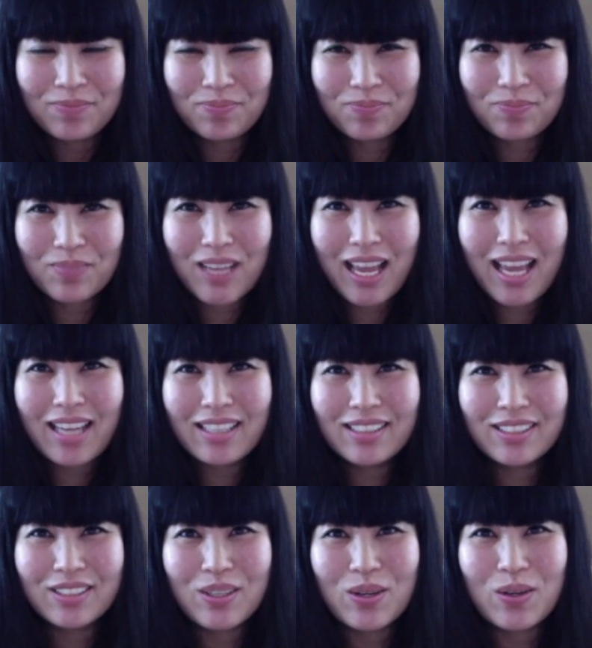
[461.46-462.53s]
Okay,
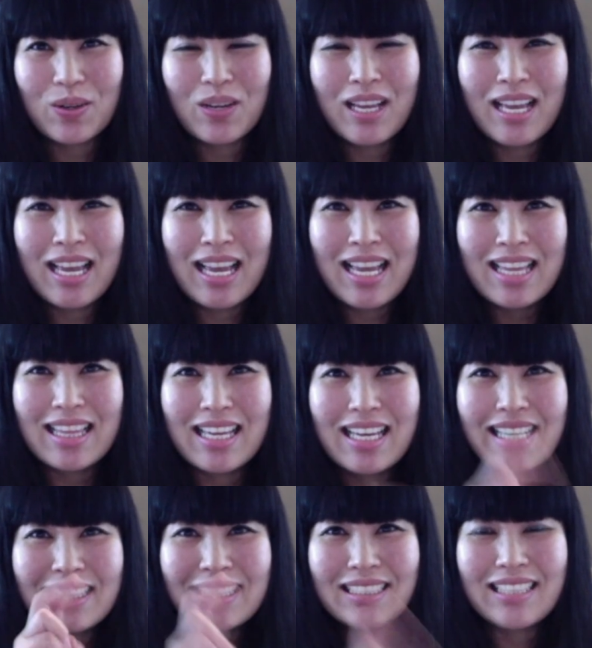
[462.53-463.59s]
so
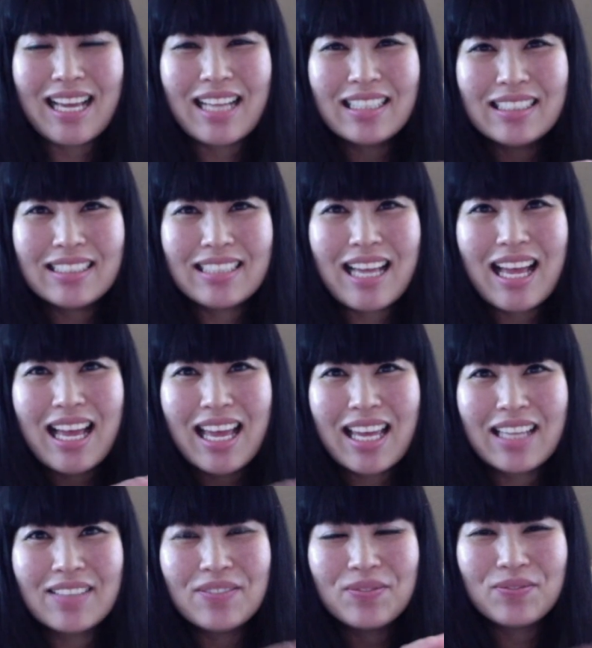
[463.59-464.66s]
the Tinel
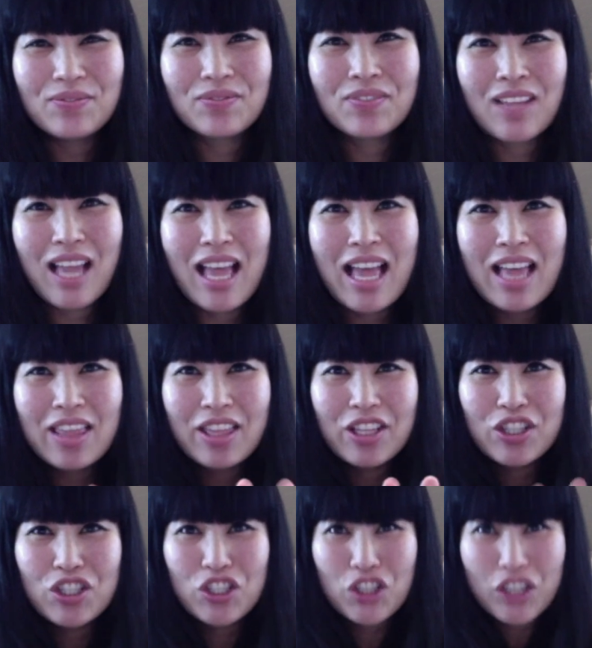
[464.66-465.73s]
sign,
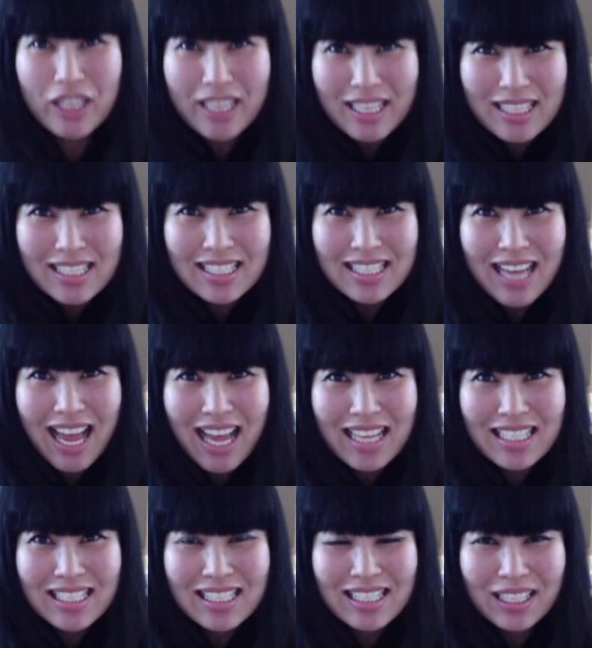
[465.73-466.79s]
the Durkan's
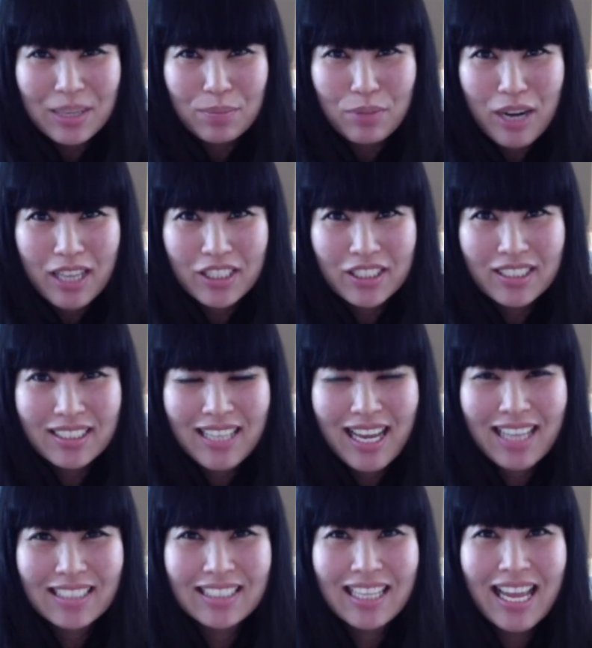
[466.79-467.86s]
test, the compression
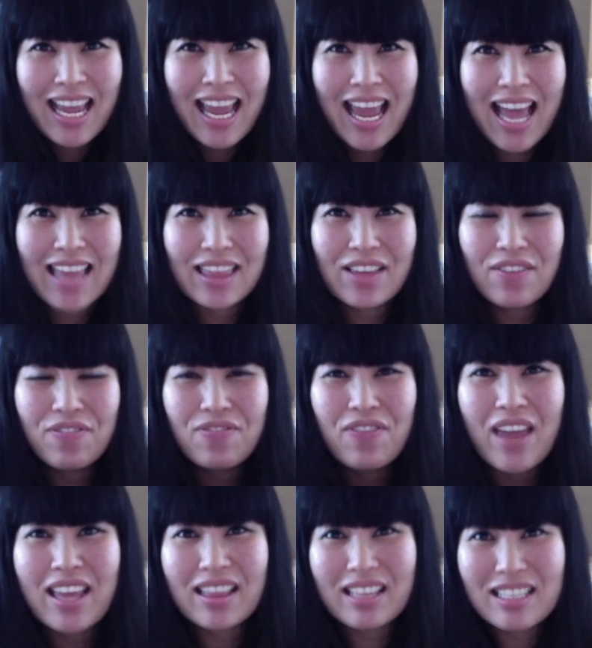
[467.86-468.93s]
test, and the
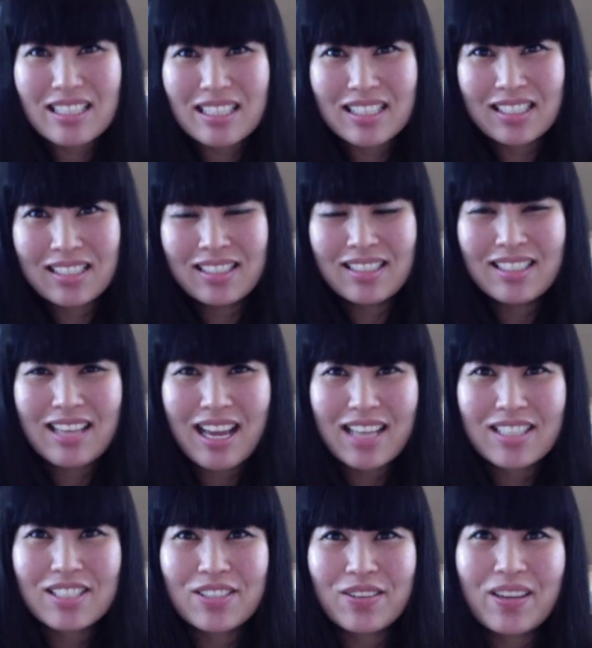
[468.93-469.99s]
Valence
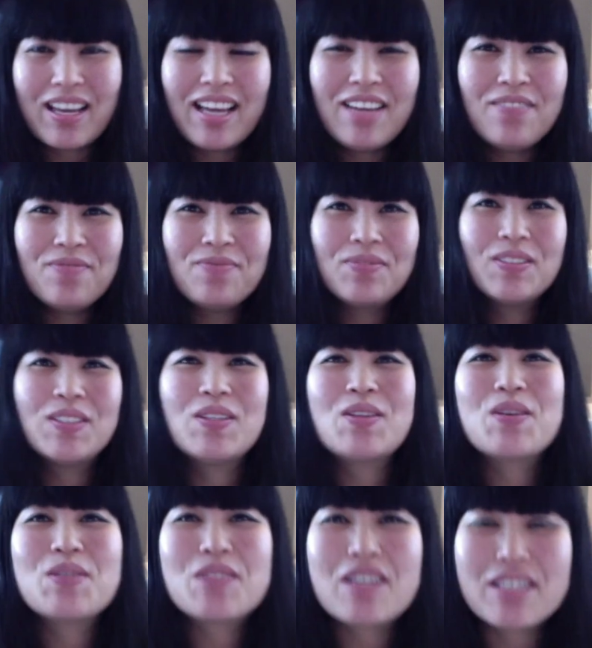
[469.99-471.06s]
test, okay? So
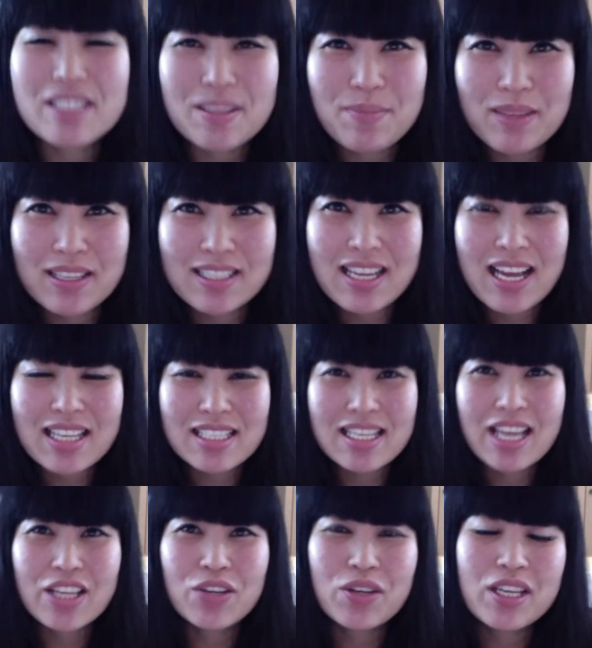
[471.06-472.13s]
those are some of the tests
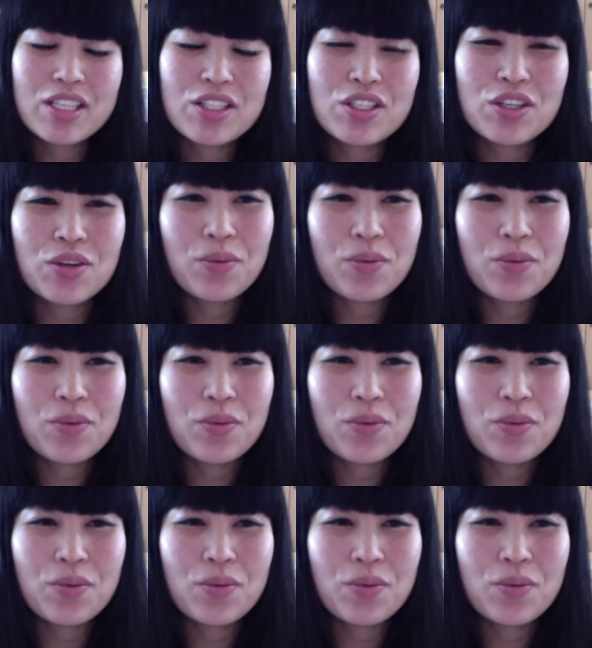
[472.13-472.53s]
that you can do.